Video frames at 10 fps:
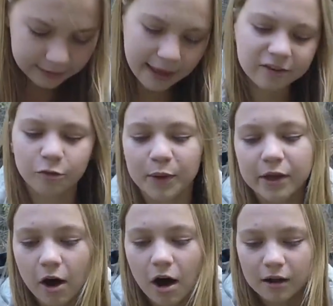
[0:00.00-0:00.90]
Next we
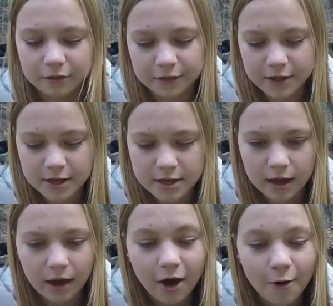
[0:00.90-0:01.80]
got the,
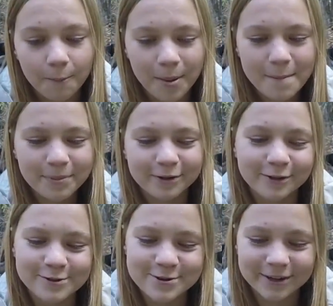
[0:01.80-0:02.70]
oh, Bumble
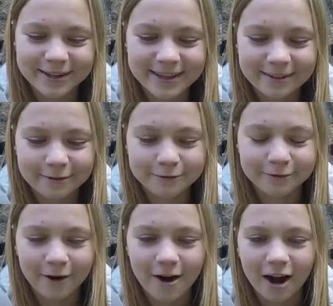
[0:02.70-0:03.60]
Lure Killer
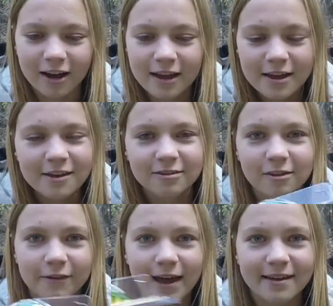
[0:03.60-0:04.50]
Frog. So
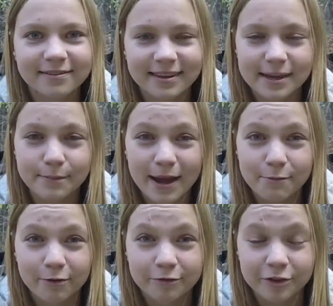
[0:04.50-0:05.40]
if you guys see my
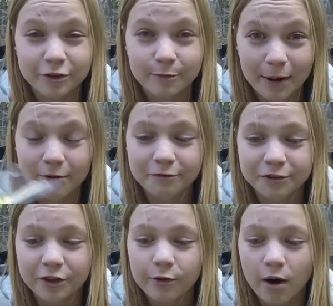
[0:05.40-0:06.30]
review my
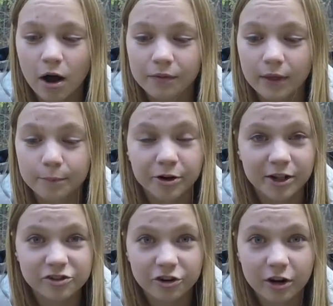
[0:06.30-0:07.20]
review on the
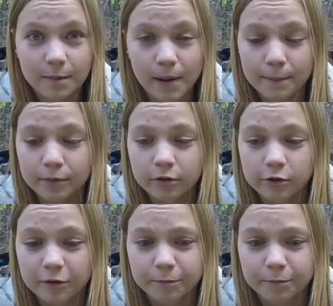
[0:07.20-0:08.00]
Pretty Jerk, Bumble Lure